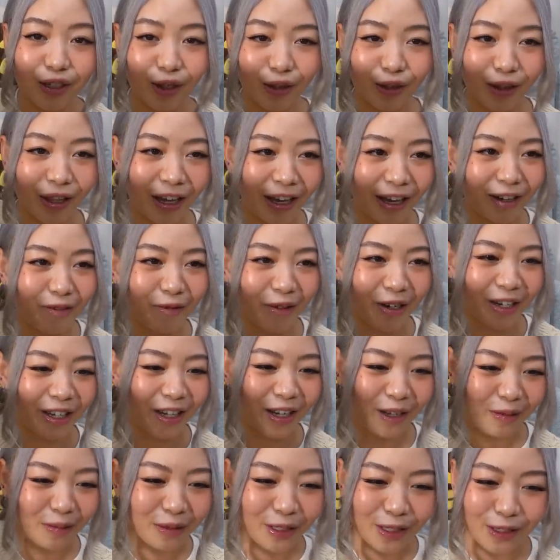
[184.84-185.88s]
online when it
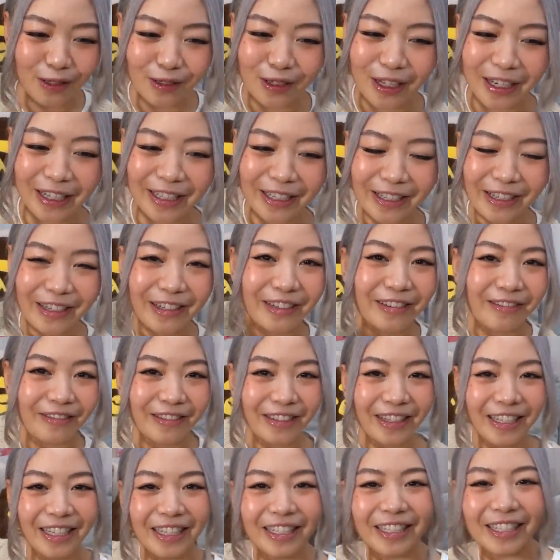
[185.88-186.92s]
comes to like certain
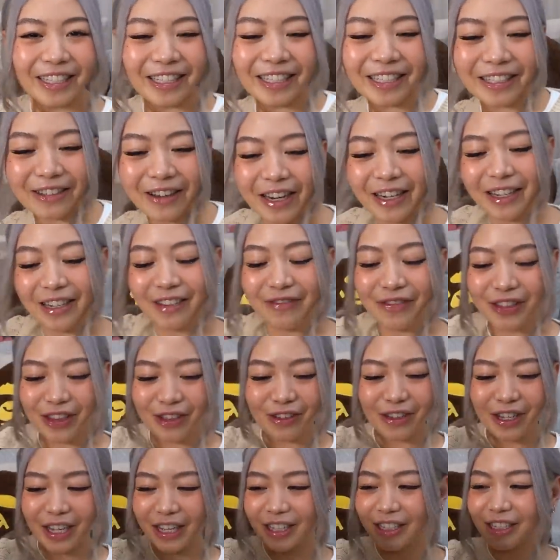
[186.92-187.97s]
releases so I didn't even
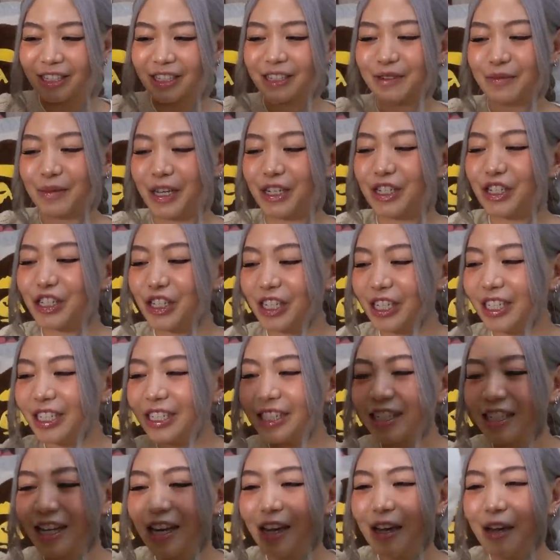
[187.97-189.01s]
look at the
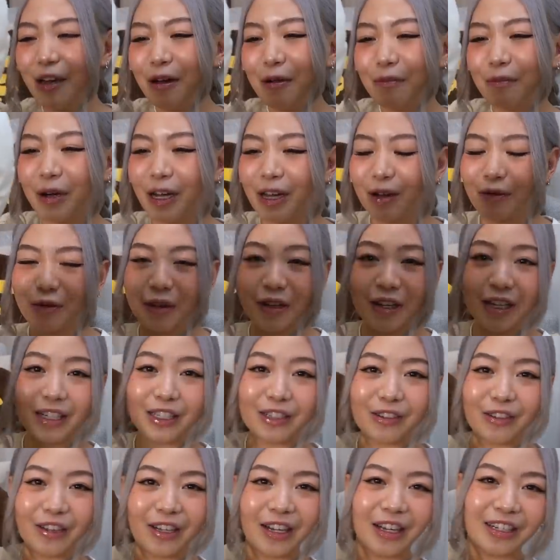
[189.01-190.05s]
dimensions but when I
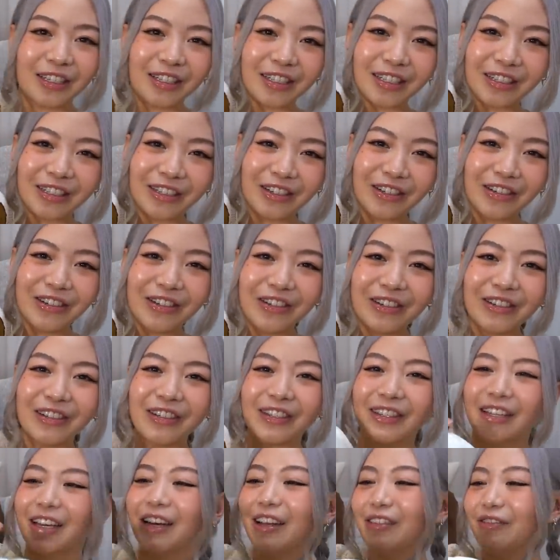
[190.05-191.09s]
saw it I just knew
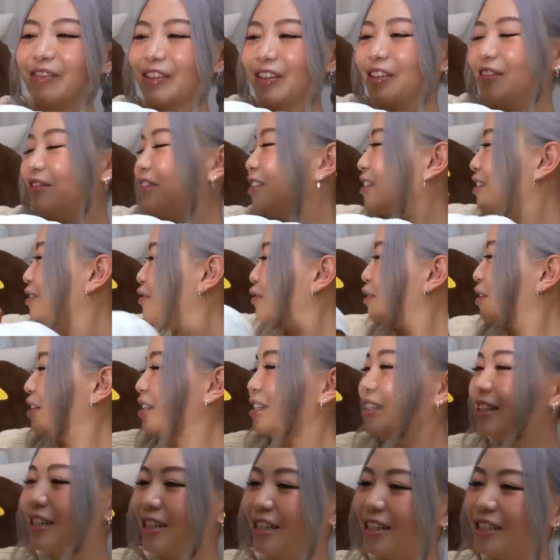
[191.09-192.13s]
that I really really
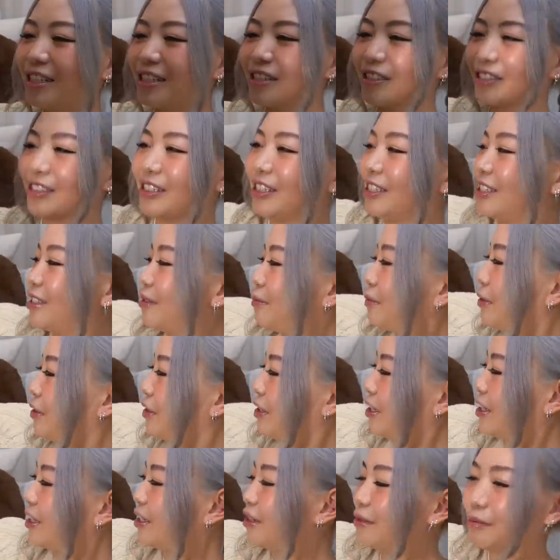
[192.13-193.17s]
wanted it so let's put
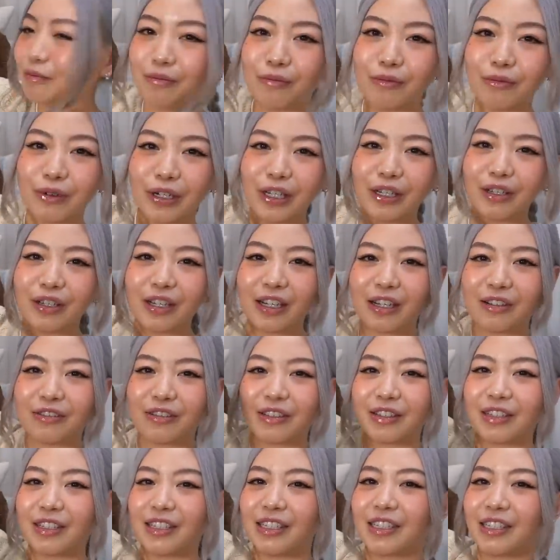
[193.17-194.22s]
him wait you can't
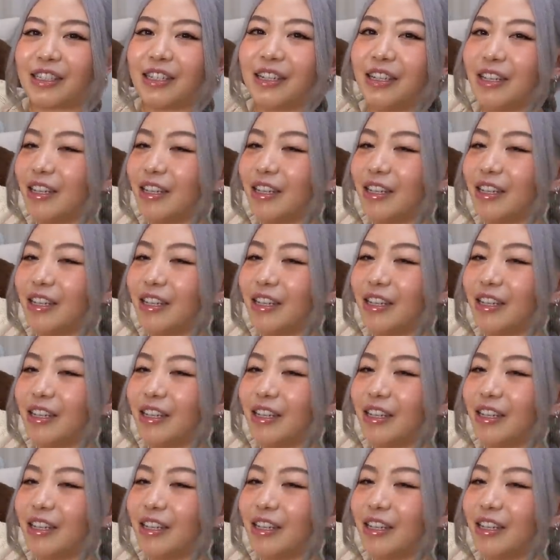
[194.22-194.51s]
really see